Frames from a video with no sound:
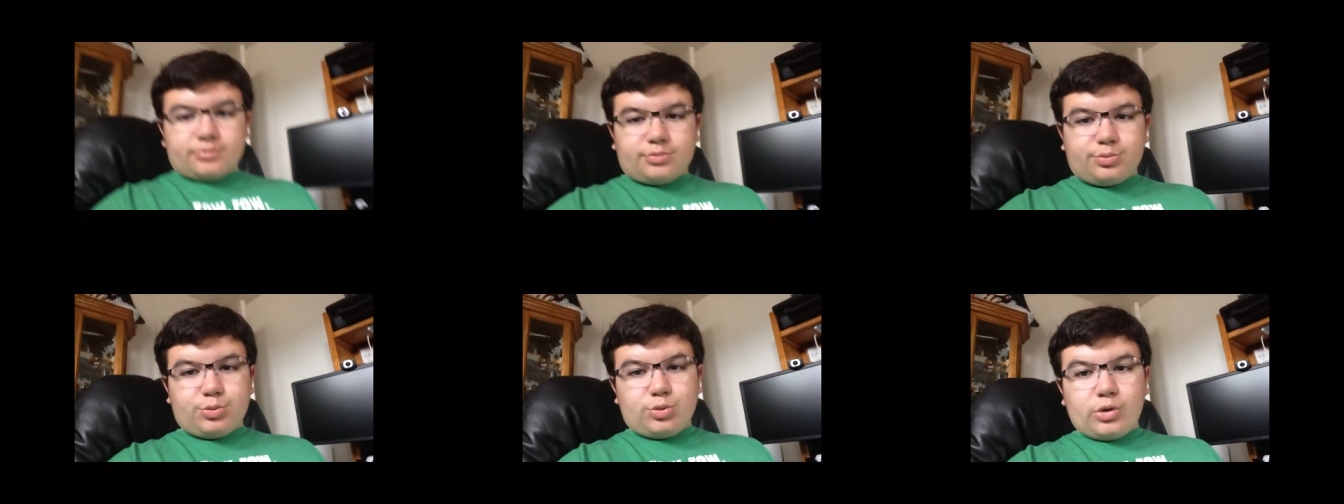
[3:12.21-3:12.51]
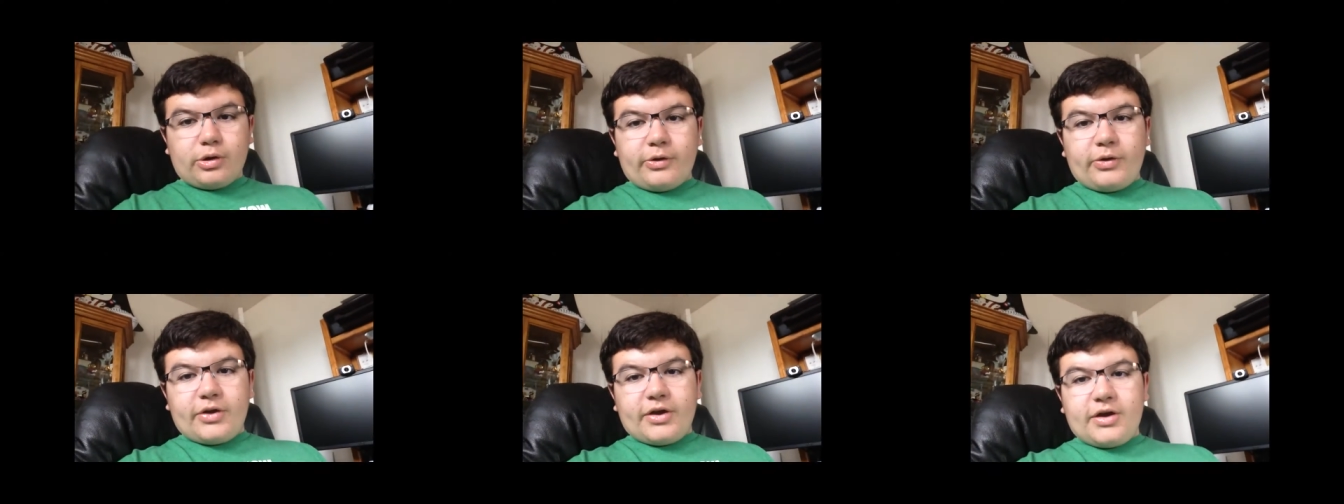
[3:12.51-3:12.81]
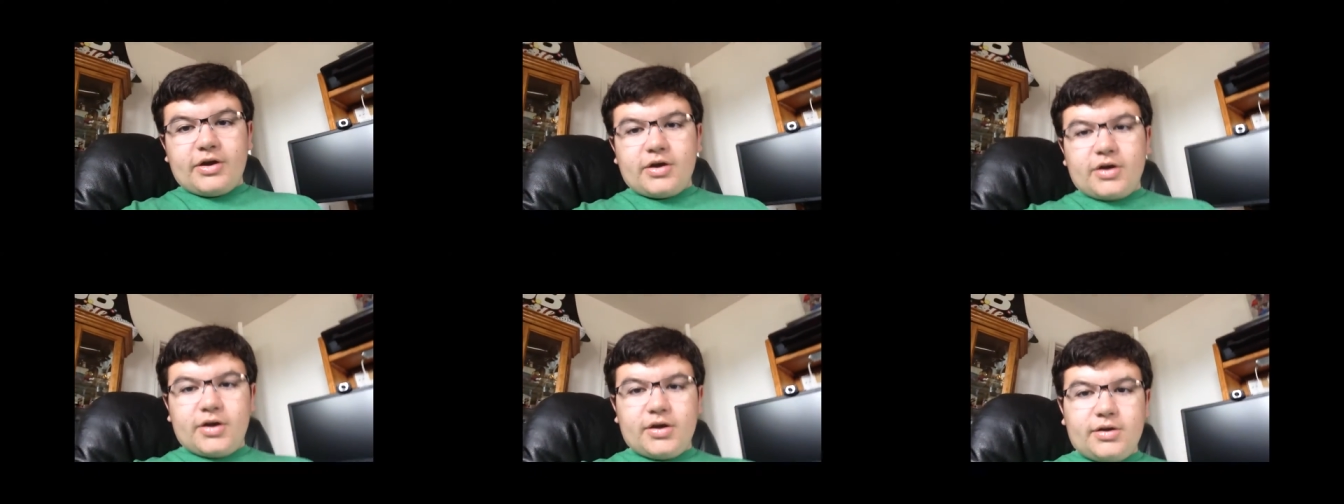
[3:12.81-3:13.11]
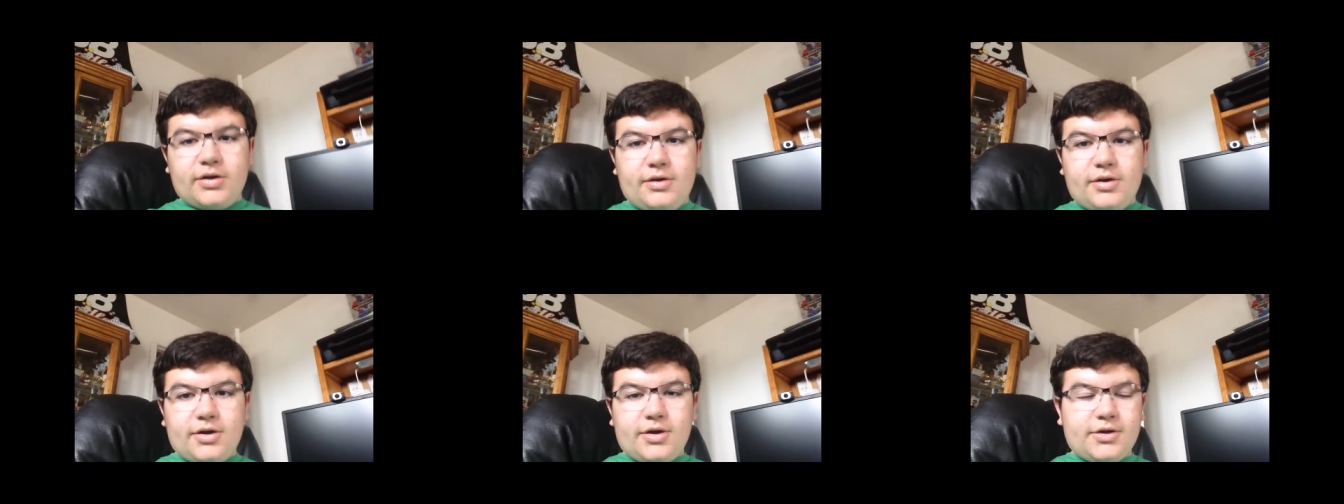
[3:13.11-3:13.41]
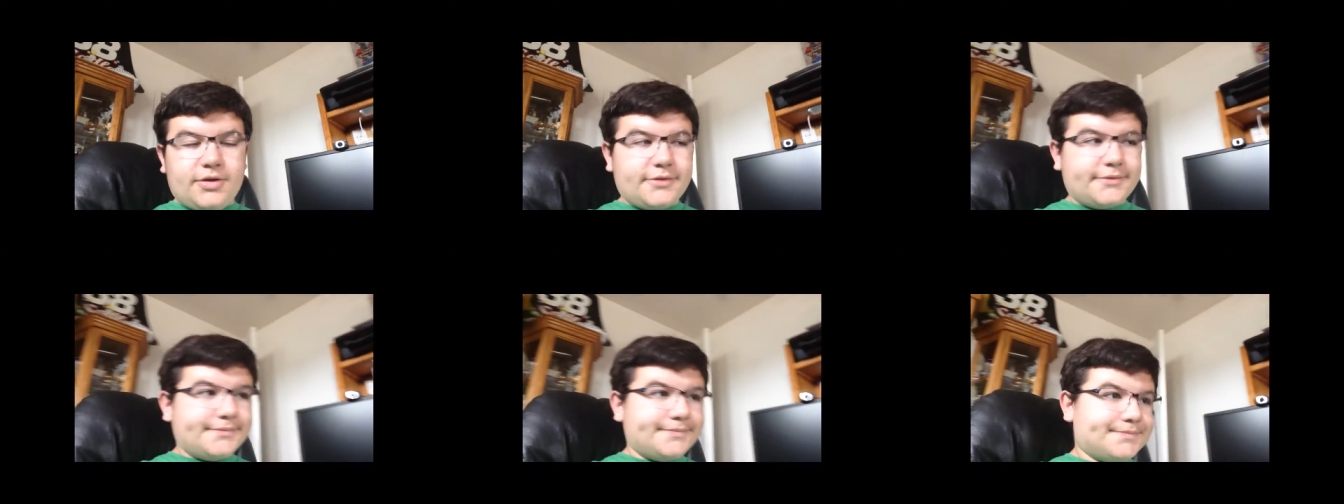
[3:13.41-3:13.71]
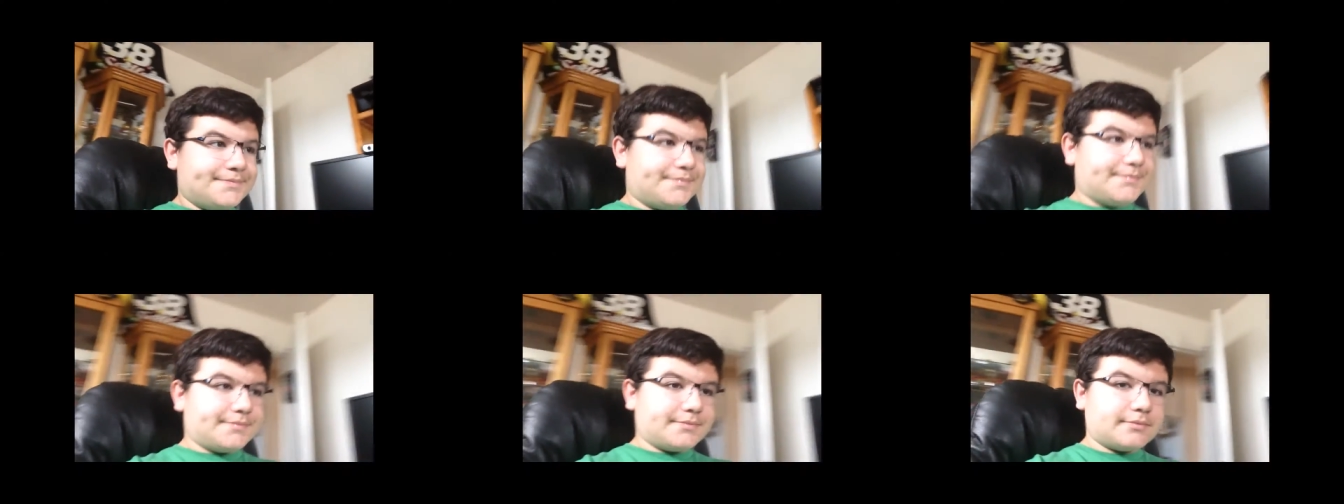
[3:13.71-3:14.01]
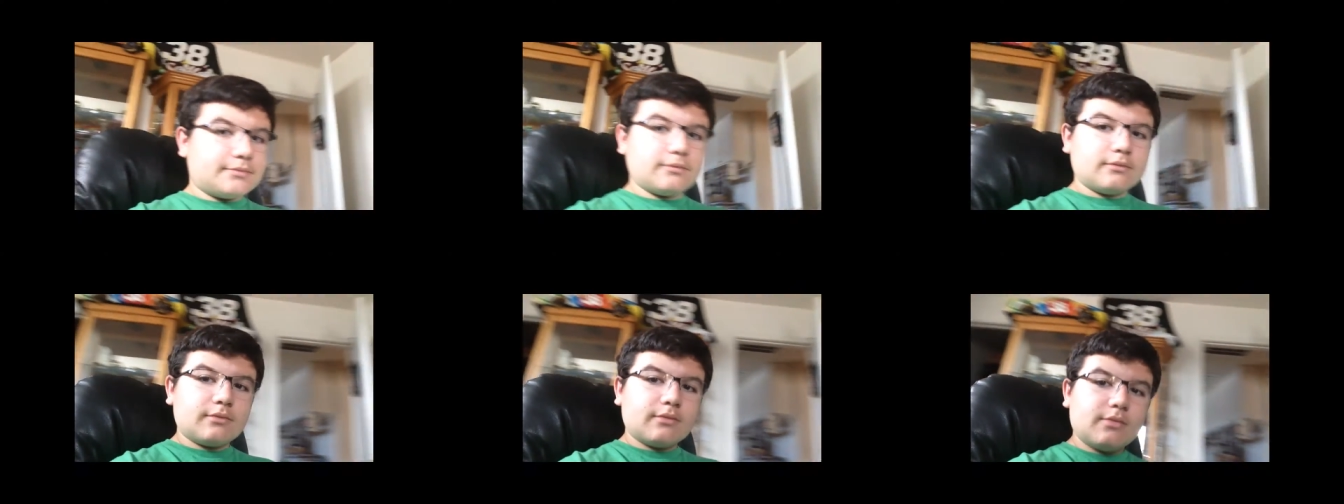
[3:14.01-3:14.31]
Xbox One,
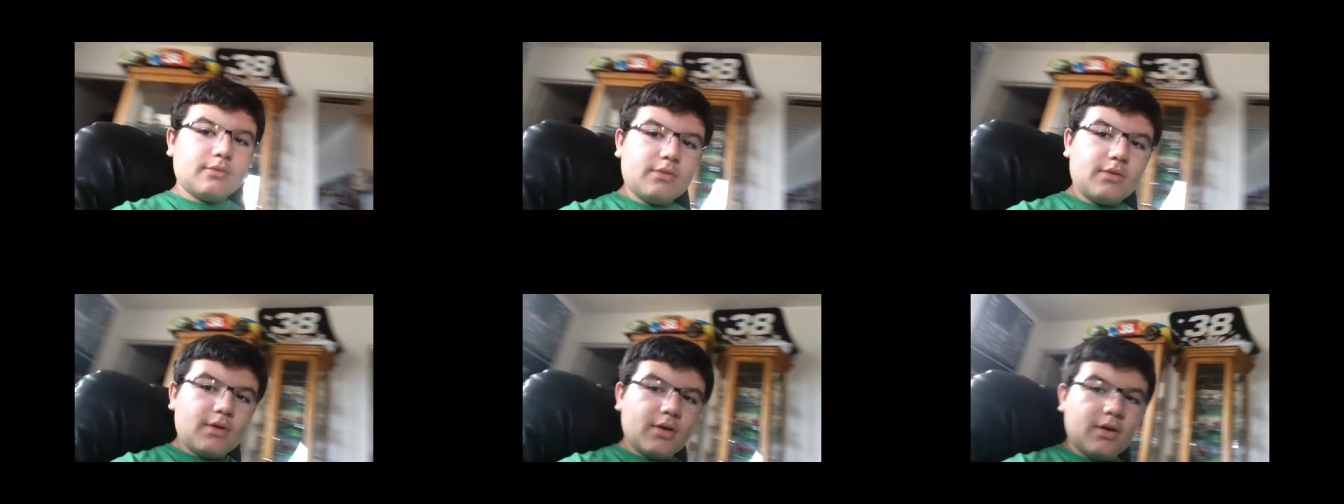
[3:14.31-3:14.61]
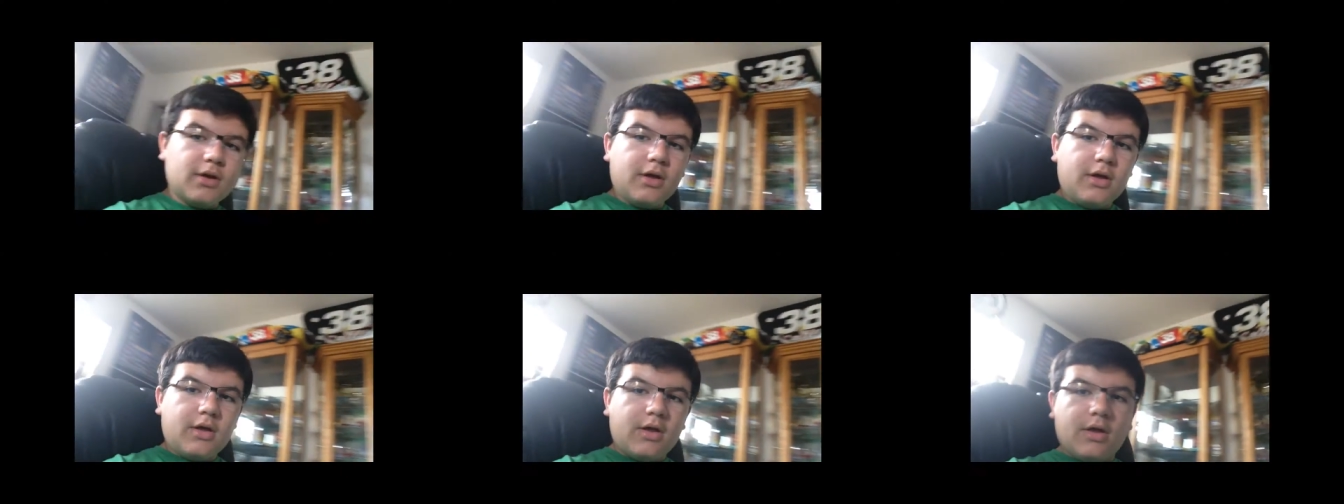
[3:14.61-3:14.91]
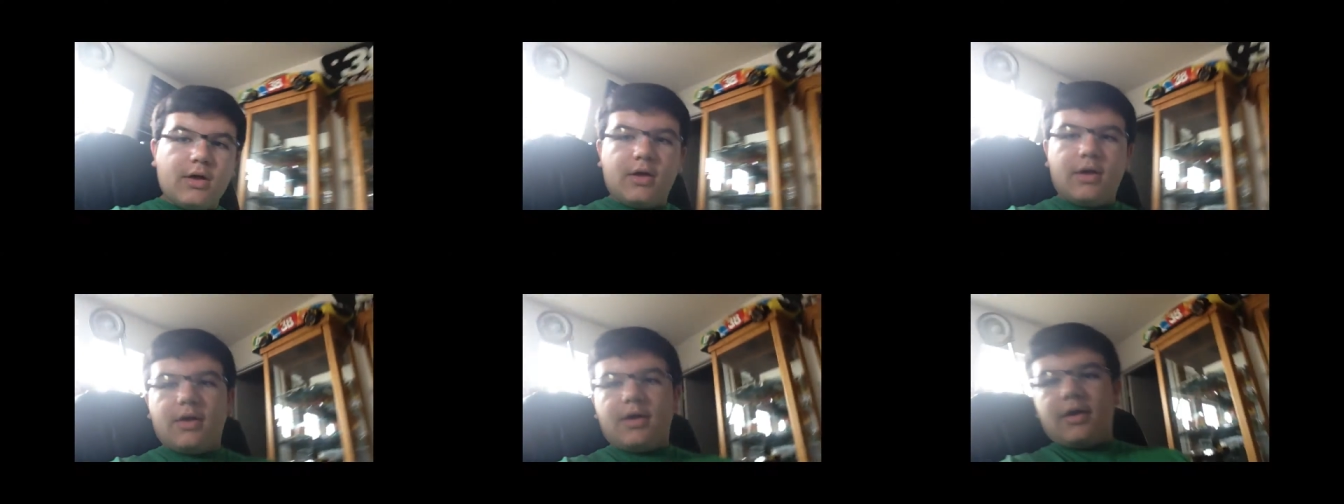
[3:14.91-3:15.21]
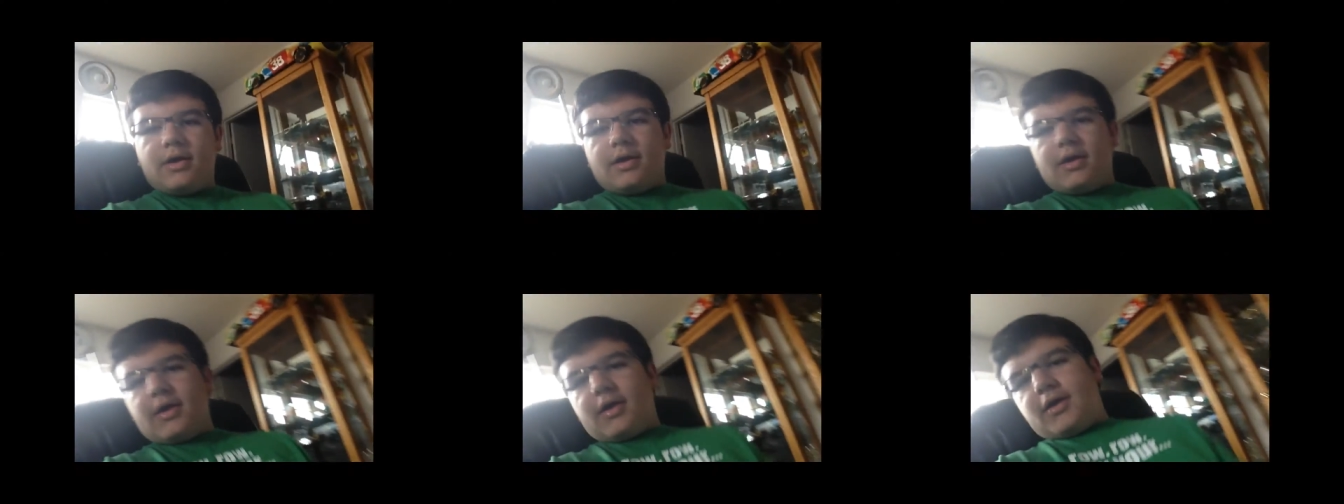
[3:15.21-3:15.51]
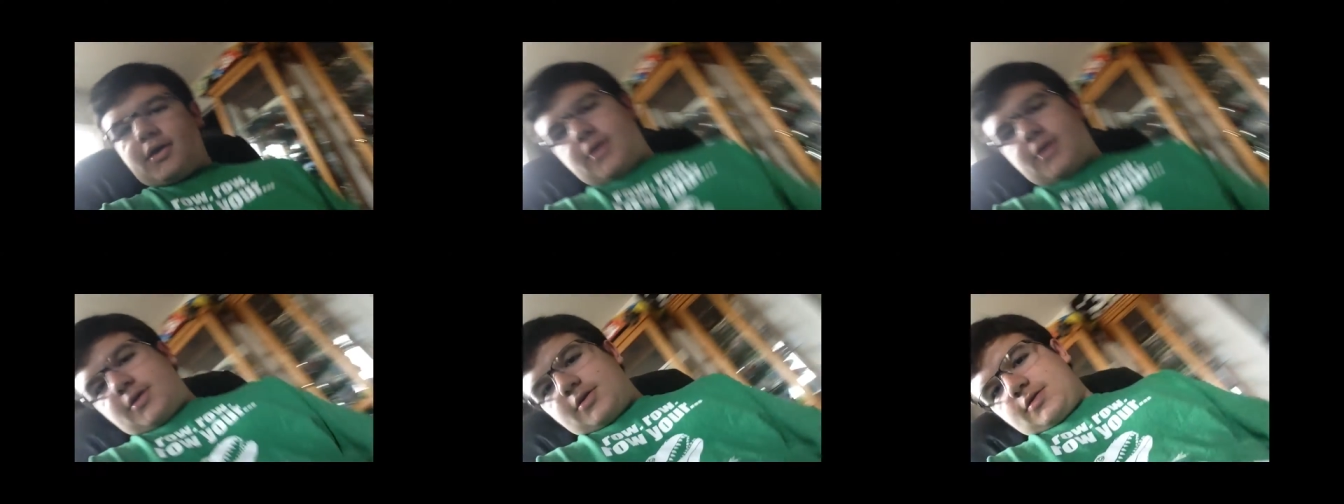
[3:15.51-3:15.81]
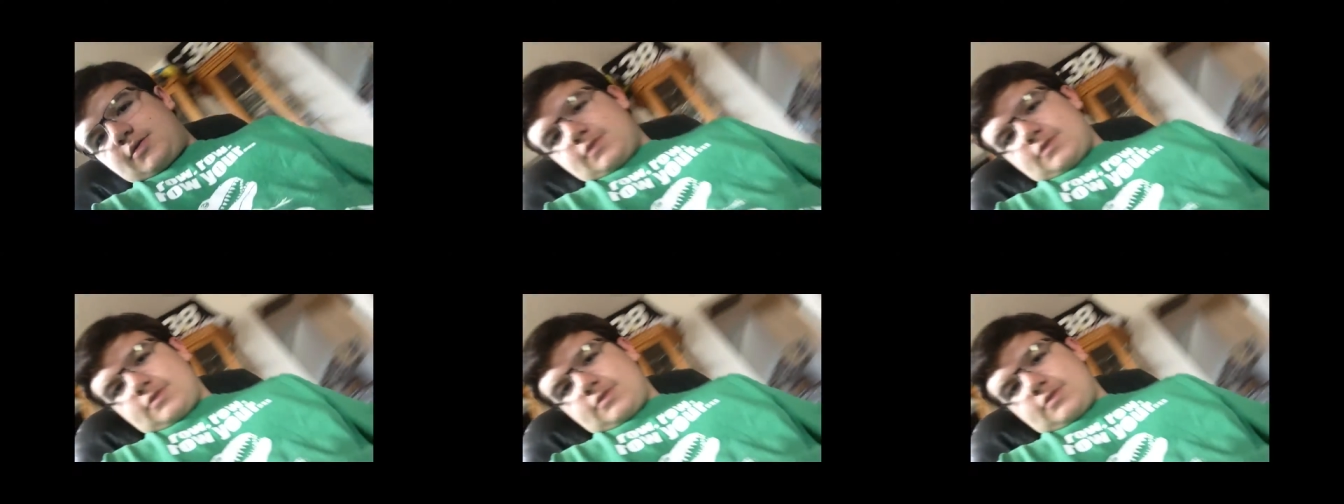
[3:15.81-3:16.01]
and so that's really good.